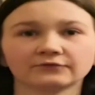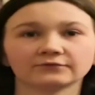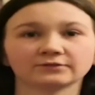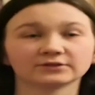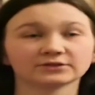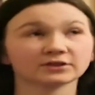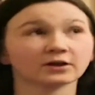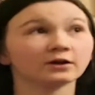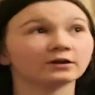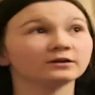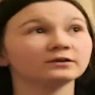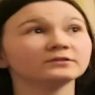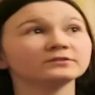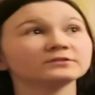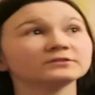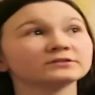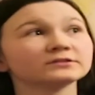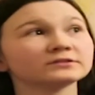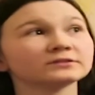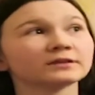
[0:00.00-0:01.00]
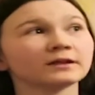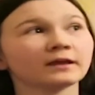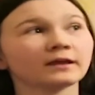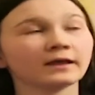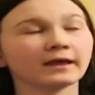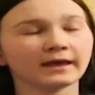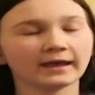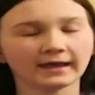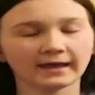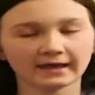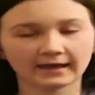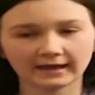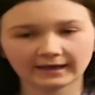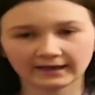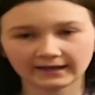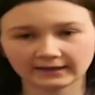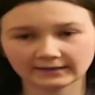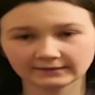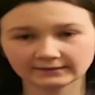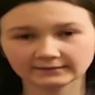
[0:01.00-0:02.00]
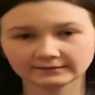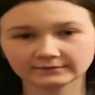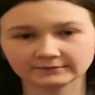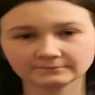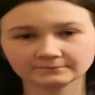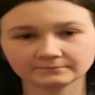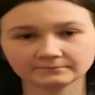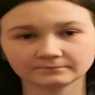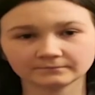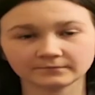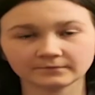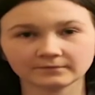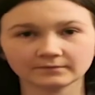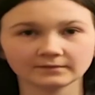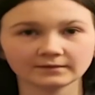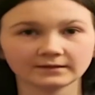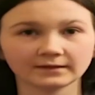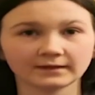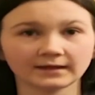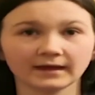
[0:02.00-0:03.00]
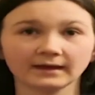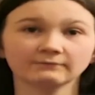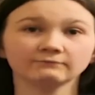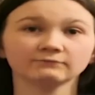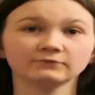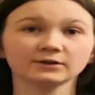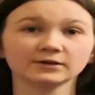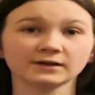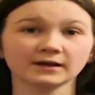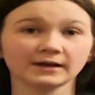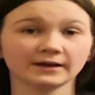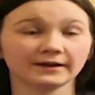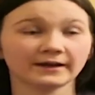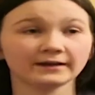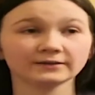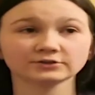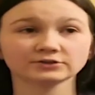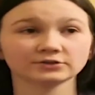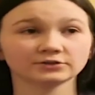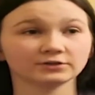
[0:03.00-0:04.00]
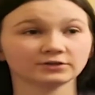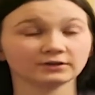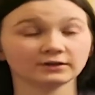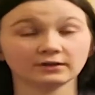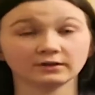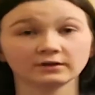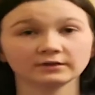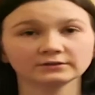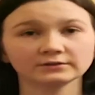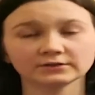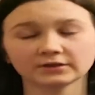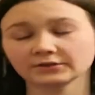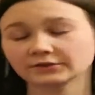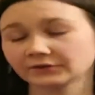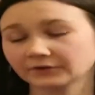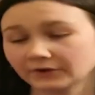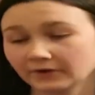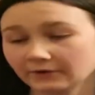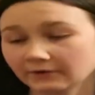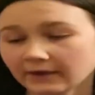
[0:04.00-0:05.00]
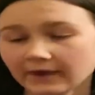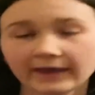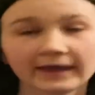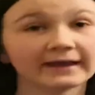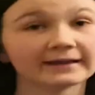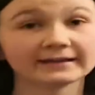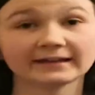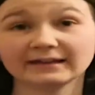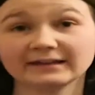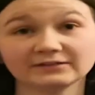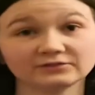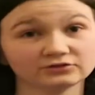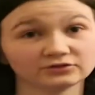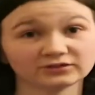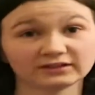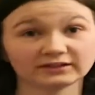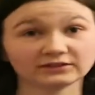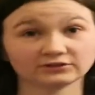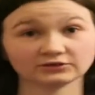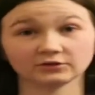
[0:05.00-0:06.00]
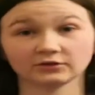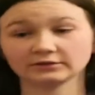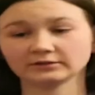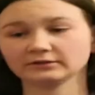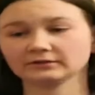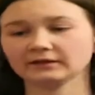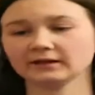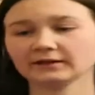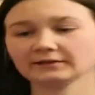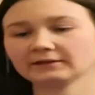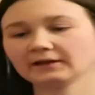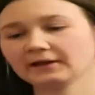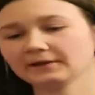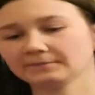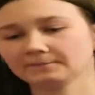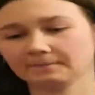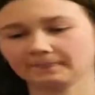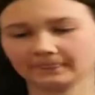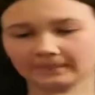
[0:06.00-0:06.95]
Silence and camera and action and lights, I don't know. Okay, let's just get started. Okay.